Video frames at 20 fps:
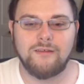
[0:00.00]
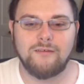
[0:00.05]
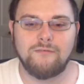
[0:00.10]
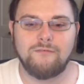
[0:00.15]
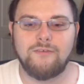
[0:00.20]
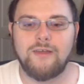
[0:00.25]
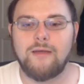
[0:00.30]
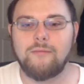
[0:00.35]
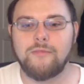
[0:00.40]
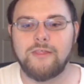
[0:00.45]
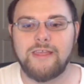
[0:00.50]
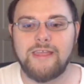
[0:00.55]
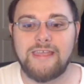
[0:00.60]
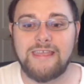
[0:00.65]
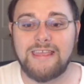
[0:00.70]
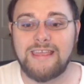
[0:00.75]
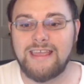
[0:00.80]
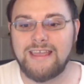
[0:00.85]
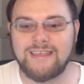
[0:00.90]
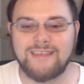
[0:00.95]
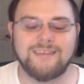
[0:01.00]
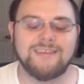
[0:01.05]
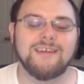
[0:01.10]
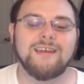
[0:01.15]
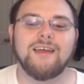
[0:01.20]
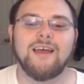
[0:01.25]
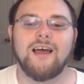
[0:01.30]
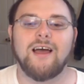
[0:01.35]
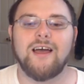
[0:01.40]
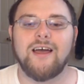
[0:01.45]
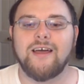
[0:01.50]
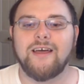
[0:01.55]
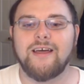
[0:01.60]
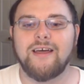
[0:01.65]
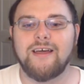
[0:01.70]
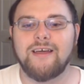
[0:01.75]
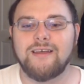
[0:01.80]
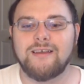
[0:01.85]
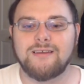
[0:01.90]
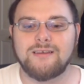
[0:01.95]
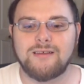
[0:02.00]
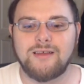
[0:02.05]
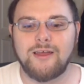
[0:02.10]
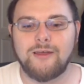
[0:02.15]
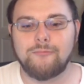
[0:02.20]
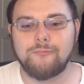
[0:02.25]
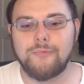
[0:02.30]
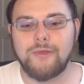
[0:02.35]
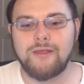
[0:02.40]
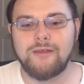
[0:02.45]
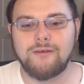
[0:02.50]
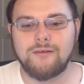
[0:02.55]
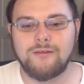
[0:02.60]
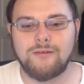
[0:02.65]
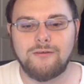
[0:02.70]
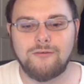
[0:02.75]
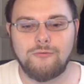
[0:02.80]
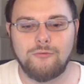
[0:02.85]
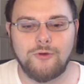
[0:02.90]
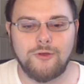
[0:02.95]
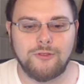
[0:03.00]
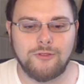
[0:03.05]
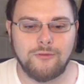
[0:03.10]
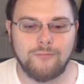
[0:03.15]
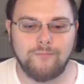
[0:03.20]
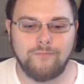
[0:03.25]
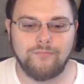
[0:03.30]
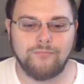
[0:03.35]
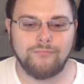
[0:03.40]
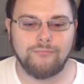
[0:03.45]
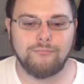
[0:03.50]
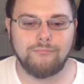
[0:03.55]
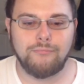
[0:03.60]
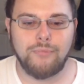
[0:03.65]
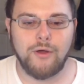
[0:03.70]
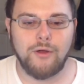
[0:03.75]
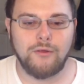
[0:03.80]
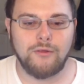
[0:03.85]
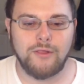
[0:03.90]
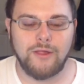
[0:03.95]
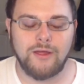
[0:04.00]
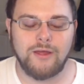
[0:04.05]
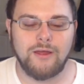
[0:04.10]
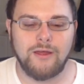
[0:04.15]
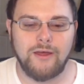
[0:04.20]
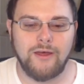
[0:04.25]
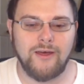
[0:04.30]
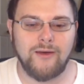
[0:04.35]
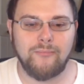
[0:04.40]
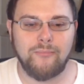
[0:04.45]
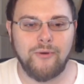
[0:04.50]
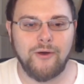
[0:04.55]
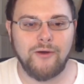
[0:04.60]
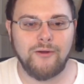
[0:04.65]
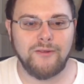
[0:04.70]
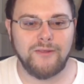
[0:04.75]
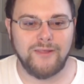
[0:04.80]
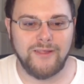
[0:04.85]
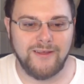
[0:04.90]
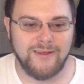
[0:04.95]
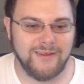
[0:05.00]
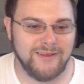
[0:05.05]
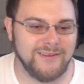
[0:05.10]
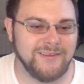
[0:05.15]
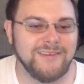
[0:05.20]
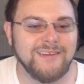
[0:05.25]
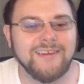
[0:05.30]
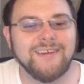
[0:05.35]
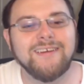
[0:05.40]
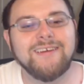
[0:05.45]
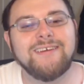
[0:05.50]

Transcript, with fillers: family eek a uh, uh, uh, meal with pola a pola.